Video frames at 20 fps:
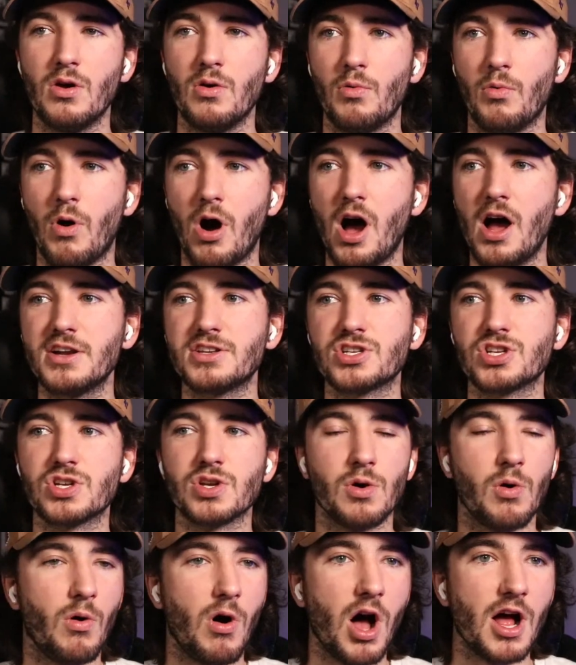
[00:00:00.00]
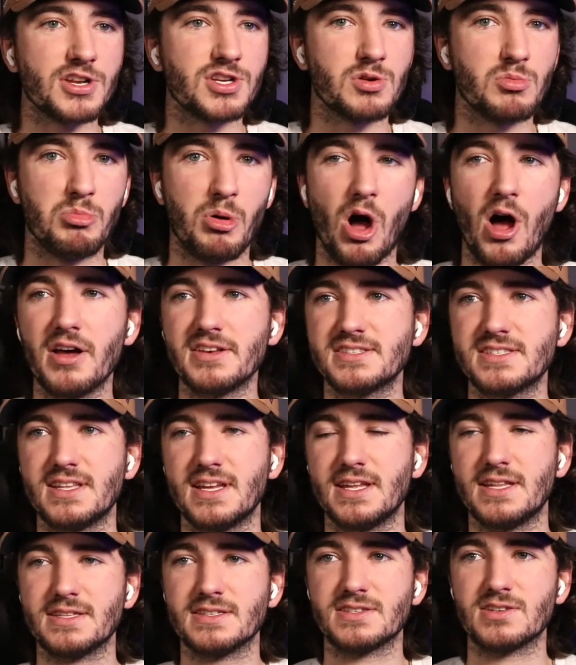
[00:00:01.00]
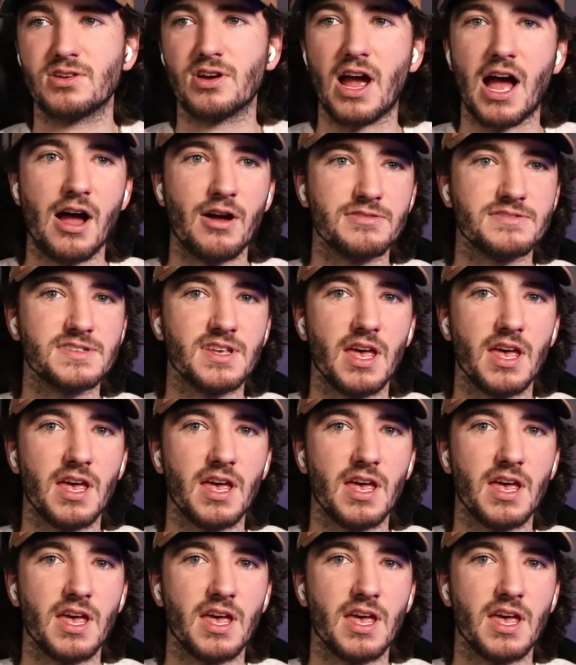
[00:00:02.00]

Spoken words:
Watch Boston's crowds.